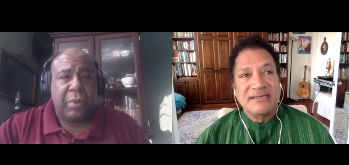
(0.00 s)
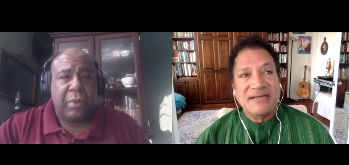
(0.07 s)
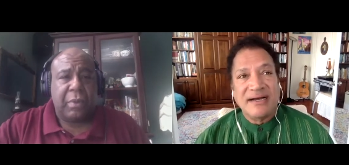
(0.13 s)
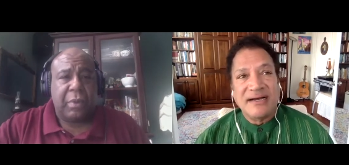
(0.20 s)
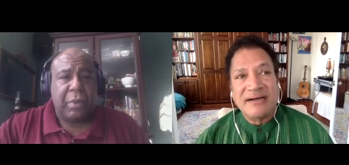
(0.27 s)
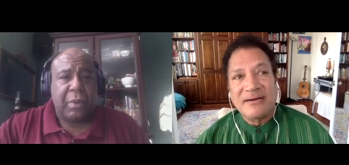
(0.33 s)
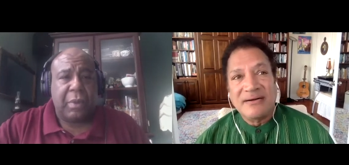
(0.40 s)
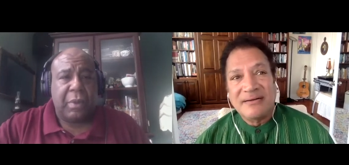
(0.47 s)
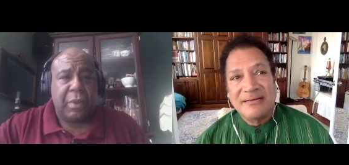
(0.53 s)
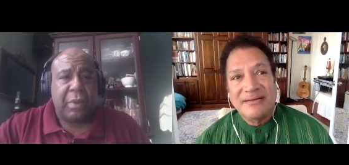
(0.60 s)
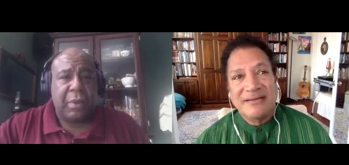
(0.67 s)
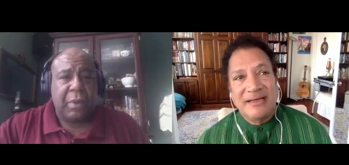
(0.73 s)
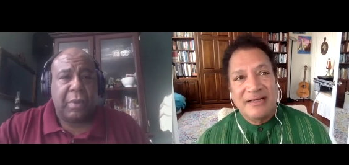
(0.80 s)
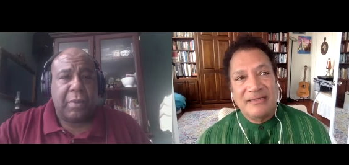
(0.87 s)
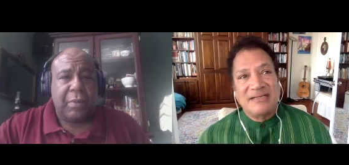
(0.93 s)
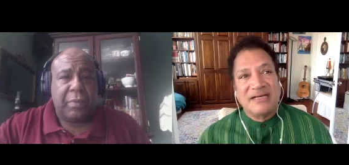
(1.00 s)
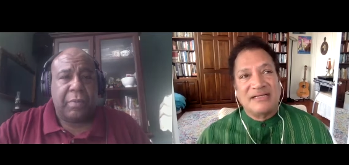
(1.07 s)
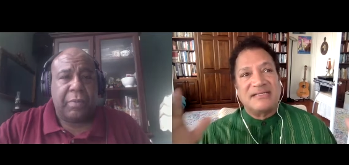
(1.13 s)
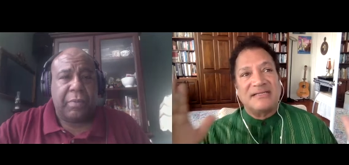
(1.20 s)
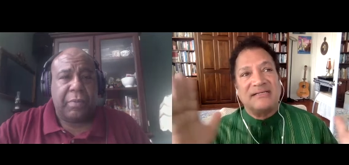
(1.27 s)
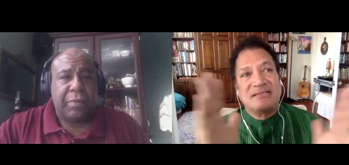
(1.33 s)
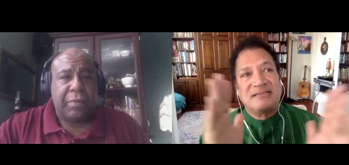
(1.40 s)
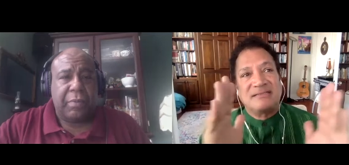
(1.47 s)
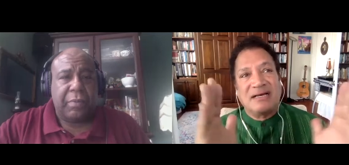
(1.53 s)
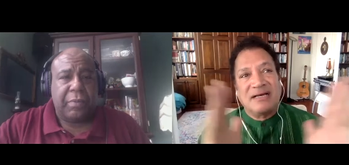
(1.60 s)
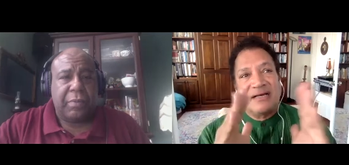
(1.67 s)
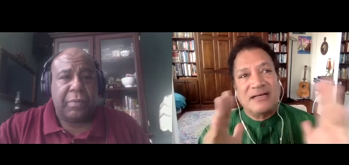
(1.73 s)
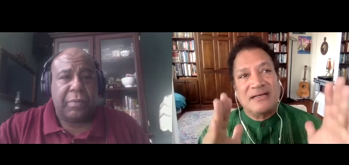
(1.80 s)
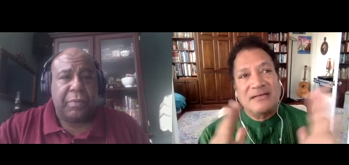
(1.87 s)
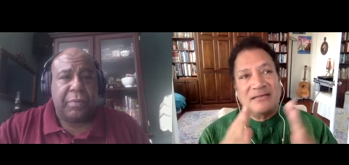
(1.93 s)
Speaker 1: uh, it, it, doesn't
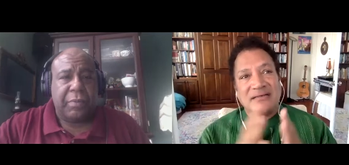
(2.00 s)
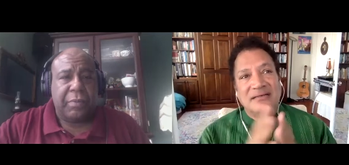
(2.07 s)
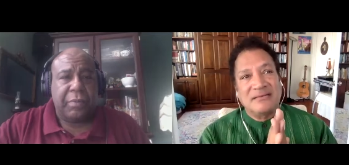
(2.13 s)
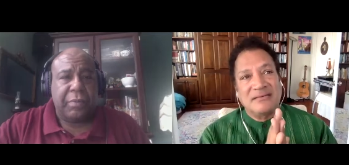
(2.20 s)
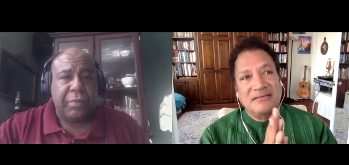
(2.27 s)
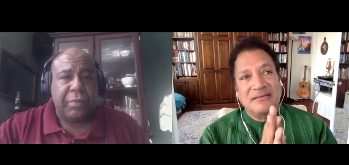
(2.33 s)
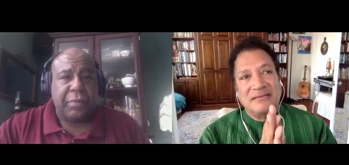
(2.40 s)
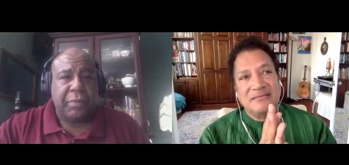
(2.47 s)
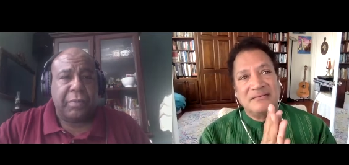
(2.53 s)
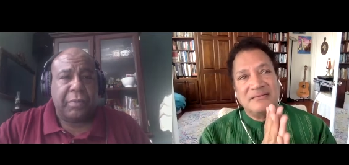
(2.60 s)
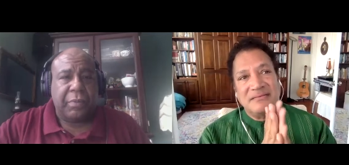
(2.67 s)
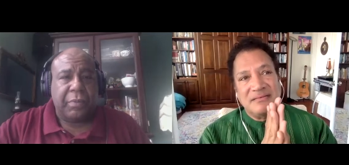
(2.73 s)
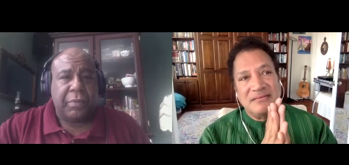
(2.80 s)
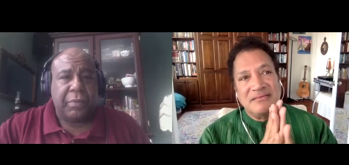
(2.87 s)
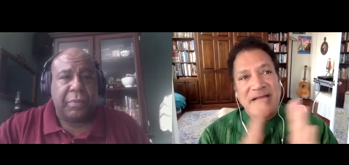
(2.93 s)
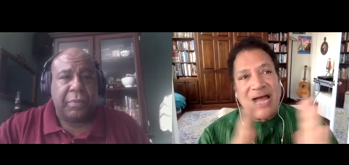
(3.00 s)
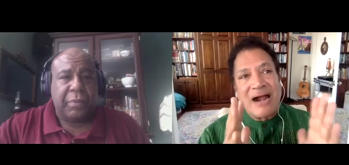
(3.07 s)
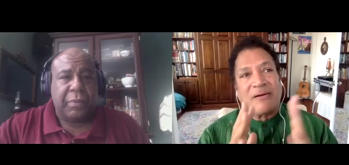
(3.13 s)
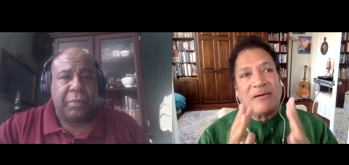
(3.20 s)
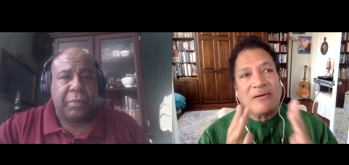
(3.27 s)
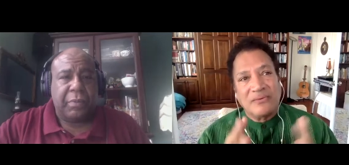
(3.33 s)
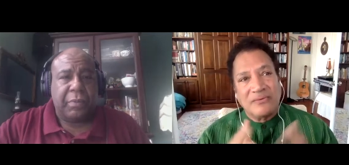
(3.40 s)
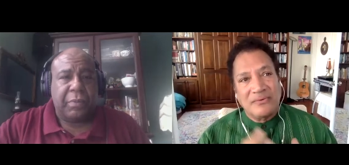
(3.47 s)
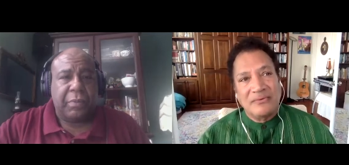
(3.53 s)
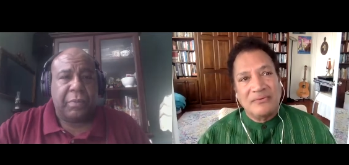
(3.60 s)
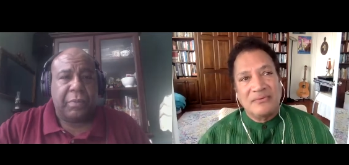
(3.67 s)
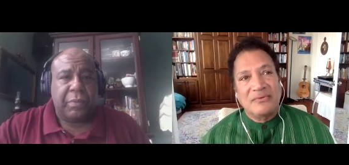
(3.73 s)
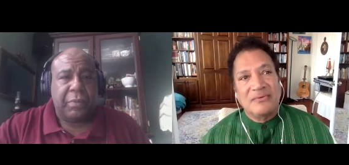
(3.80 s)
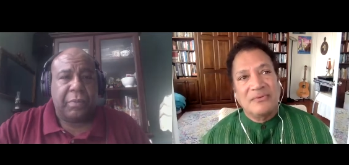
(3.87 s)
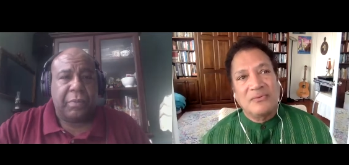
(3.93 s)
uh, narrow
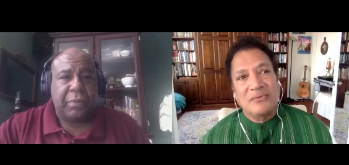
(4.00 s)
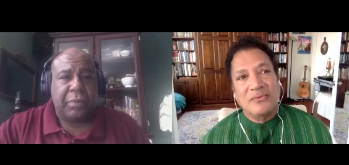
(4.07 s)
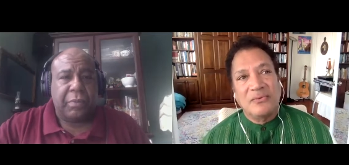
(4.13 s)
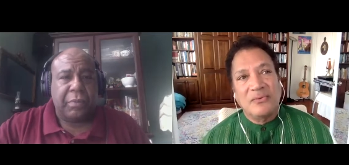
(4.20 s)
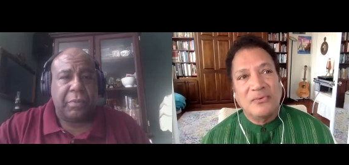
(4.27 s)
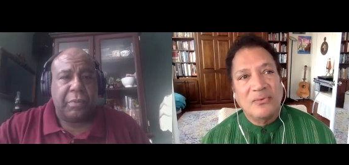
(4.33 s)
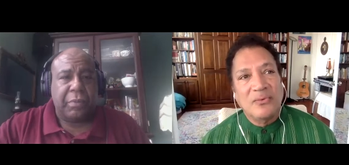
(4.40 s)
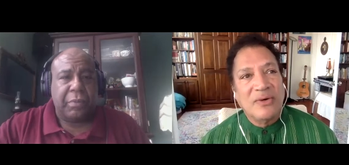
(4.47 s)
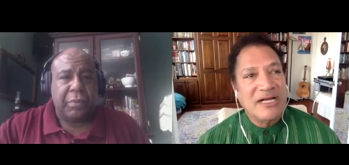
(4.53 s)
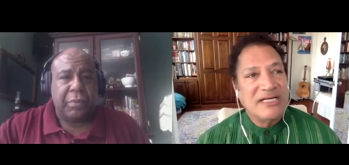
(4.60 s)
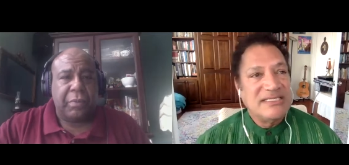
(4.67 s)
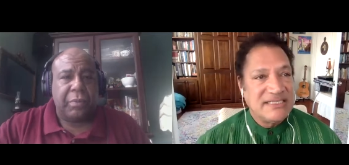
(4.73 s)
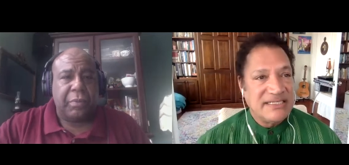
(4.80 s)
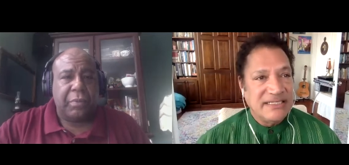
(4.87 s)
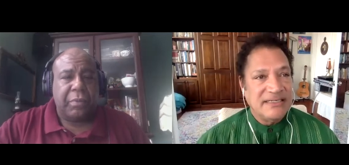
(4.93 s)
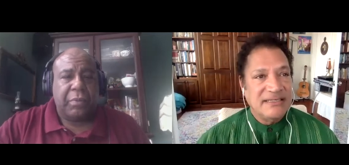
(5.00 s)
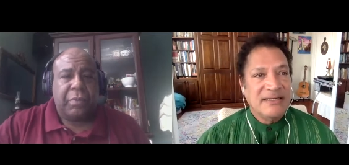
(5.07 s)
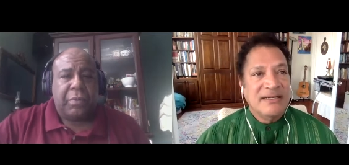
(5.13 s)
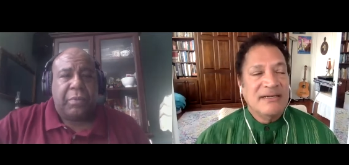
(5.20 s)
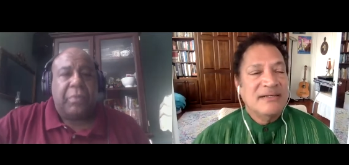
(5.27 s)
what i see